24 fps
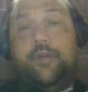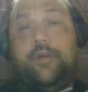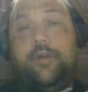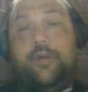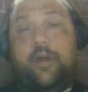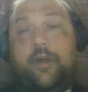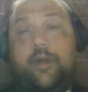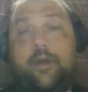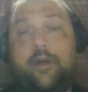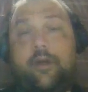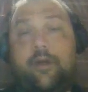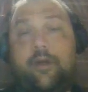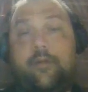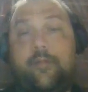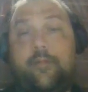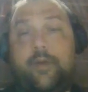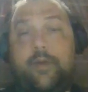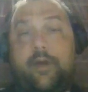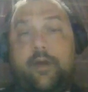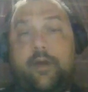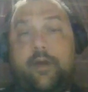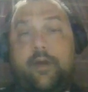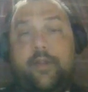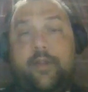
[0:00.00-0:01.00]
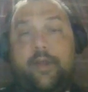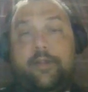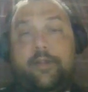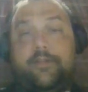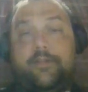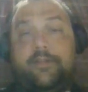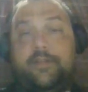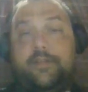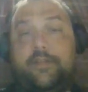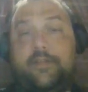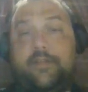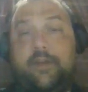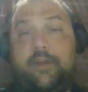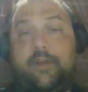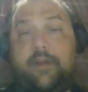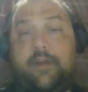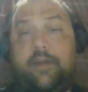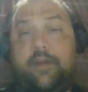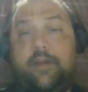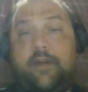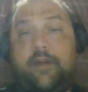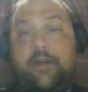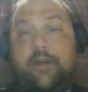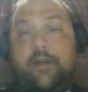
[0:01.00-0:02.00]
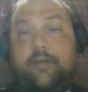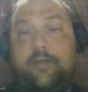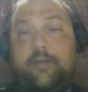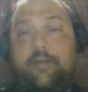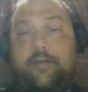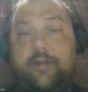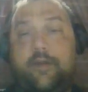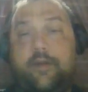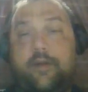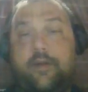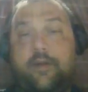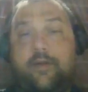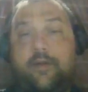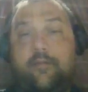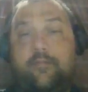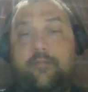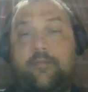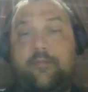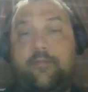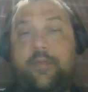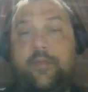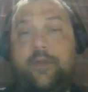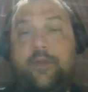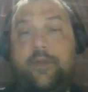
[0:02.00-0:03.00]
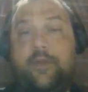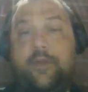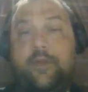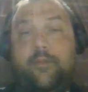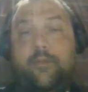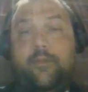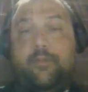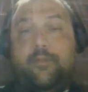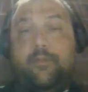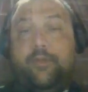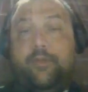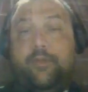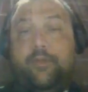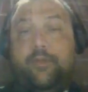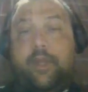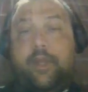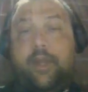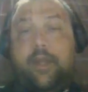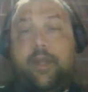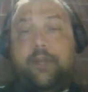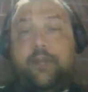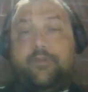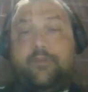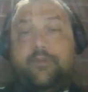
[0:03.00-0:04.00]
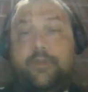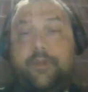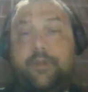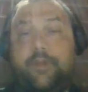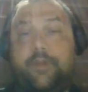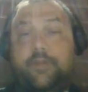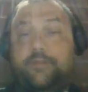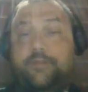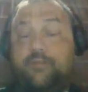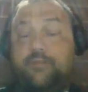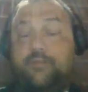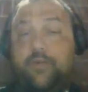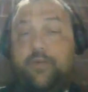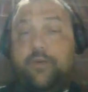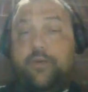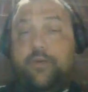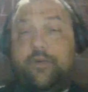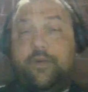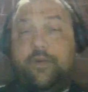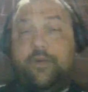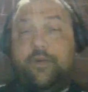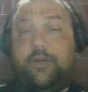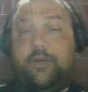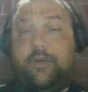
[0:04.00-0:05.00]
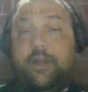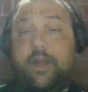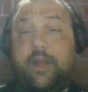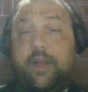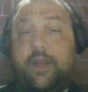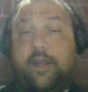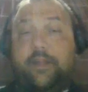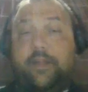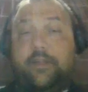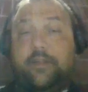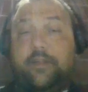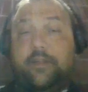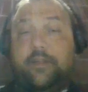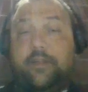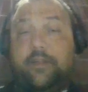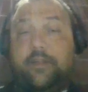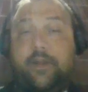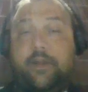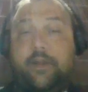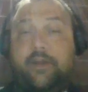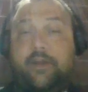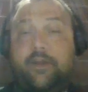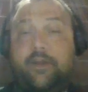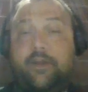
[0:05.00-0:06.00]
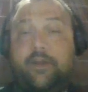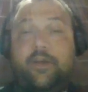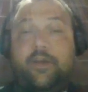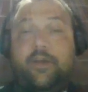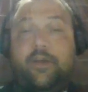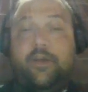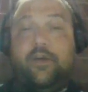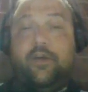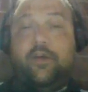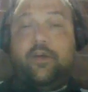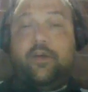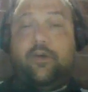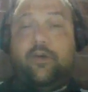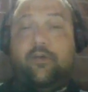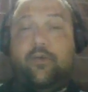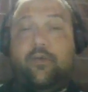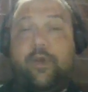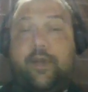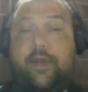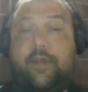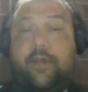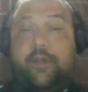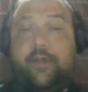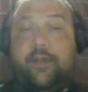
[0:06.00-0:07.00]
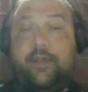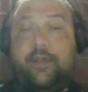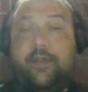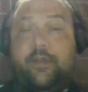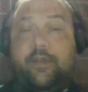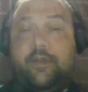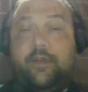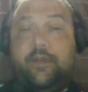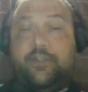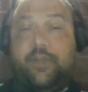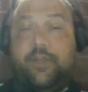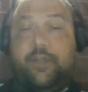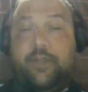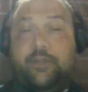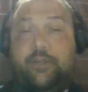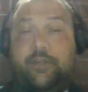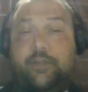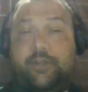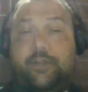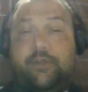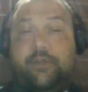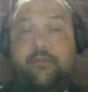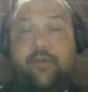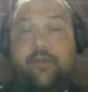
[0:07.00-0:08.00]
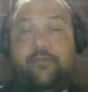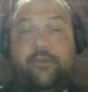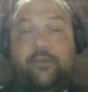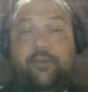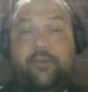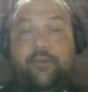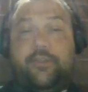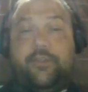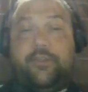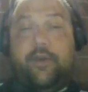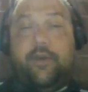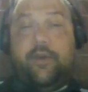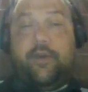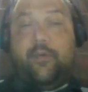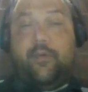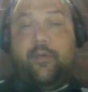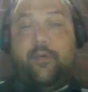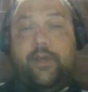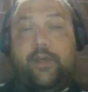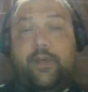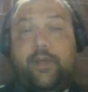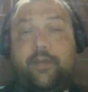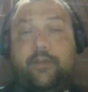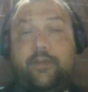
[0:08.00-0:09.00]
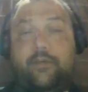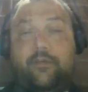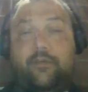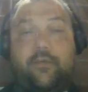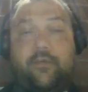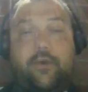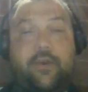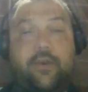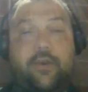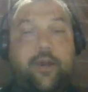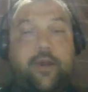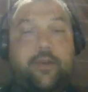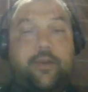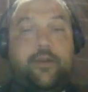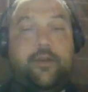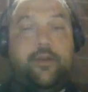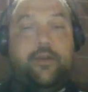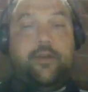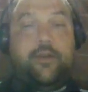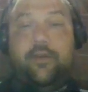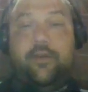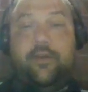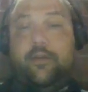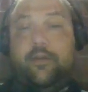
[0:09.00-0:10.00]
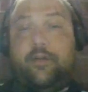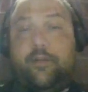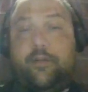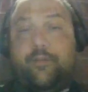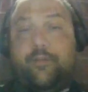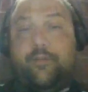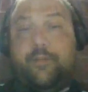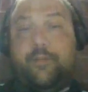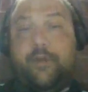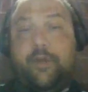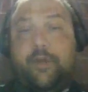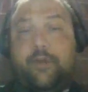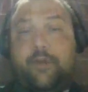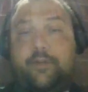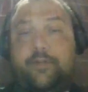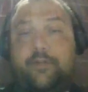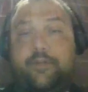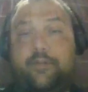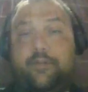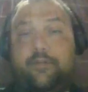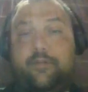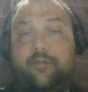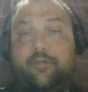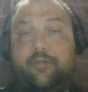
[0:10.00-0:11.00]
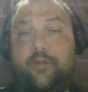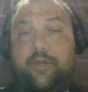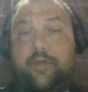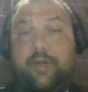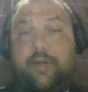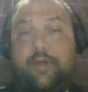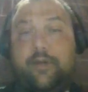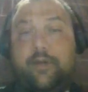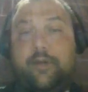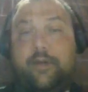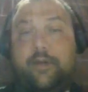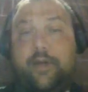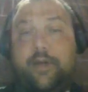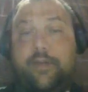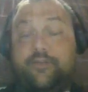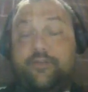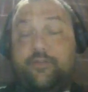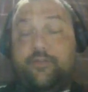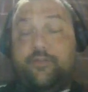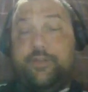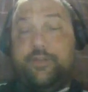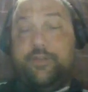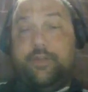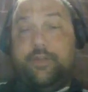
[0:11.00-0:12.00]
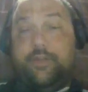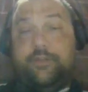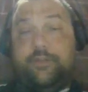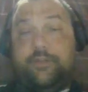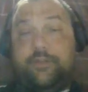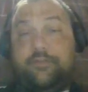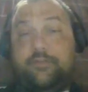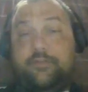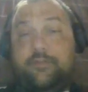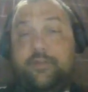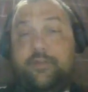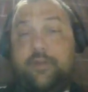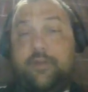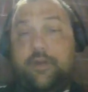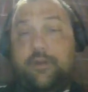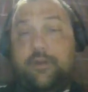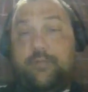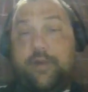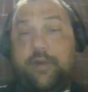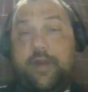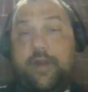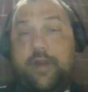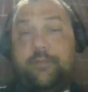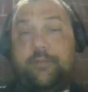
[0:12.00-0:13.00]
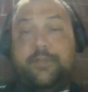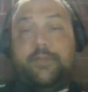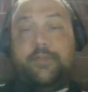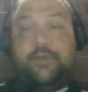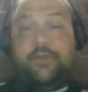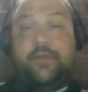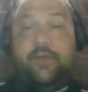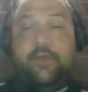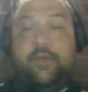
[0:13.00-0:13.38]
That's to say, people who engage with this more in an academic way than a genuinely revolutionary way, and who are not prepared to, as a result, perhaps